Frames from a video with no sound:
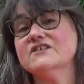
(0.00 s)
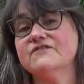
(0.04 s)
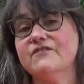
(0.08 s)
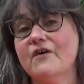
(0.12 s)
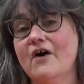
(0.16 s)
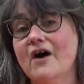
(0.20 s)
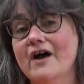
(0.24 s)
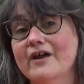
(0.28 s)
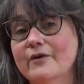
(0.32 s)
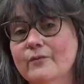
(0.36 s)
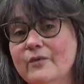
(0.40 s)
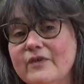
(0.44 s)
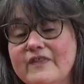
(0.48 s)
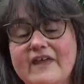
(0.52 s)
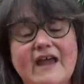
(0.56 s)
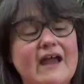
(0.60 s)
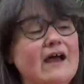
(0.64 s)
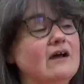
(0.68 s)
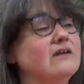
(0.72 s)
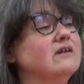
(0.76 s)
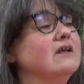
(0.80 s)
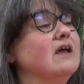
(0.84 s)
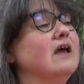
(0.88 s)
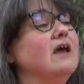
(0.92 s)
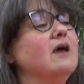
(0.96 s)
fine
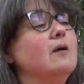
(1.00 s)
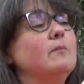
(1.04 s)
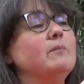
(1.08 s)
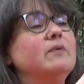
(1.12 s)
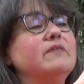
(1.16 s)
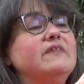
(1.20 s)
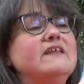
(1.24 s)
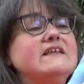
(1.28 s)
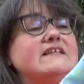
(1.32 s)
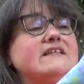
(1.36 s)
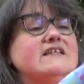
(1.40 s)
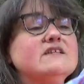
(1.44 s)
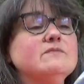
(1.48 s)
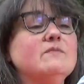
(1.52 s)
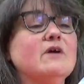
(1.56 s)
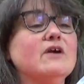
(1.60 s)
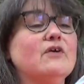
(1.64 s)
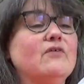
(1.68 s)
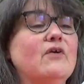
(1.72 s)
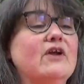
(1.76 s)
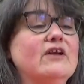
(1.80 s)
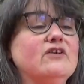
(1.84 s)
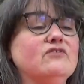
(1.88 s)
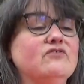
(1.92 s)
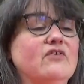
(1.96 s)
without. But this is my
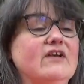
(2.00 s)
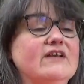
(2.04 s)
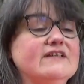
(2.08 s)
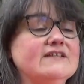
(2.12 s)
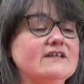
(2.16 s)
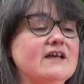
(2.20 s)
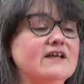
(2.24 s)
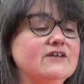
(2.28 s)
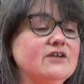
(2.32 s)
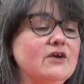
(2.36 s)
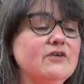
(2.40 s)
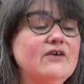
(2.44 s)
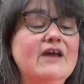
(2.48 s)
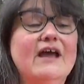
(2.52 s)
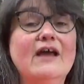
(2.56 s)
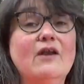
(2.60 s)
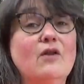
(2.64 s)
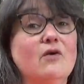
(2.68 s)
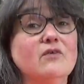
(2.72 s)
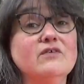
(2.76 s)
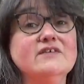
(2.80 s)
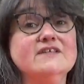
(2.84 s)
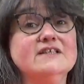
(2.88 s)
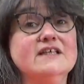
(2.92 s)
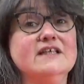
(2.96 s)
great dress. I don't know how
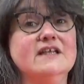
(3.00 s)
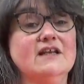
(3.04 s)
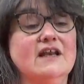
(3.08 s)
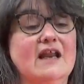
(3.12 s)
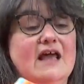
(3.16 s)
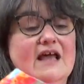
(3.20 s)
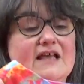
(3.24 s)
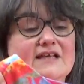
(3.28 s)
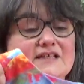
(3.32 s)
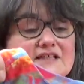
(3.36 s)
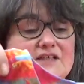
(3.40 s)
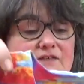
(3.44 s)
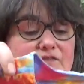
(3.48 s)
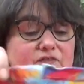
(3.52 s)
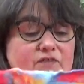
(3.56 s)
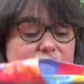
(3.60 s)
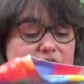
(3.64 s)
long it's going to last, if the